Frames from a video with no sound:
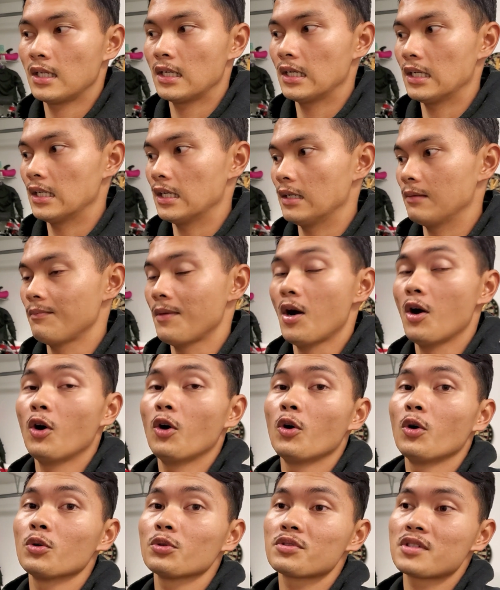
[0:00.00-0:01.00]
My
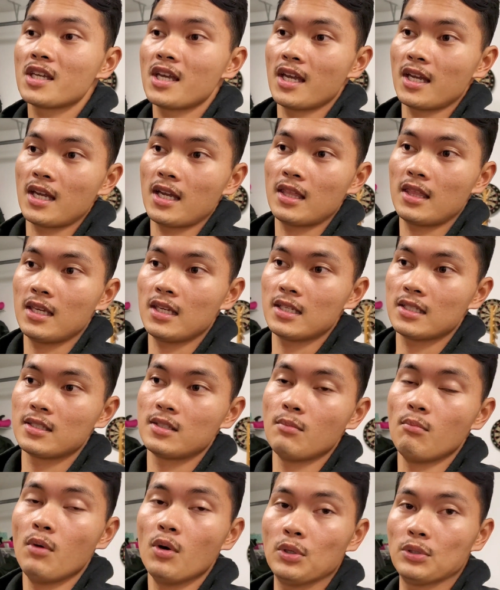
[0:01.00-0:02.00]
Haltech, I think, is
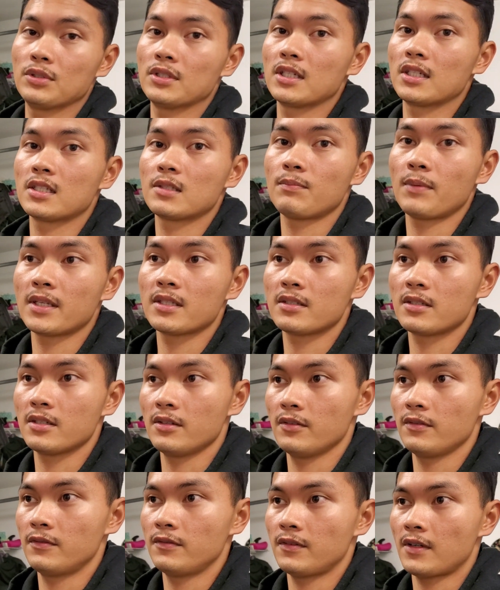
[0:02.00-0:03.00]
the most
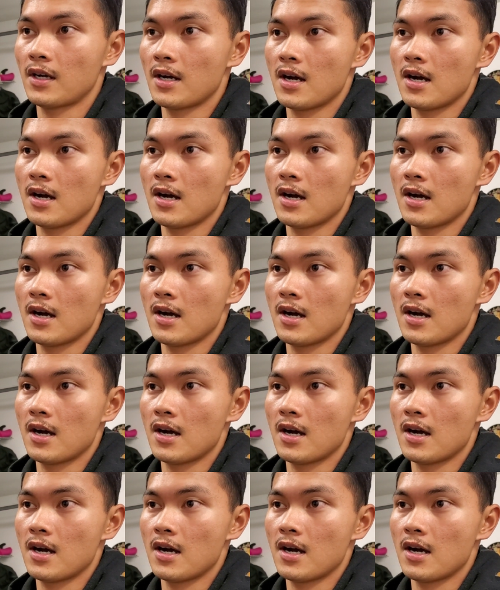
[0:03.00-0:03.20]
expensive.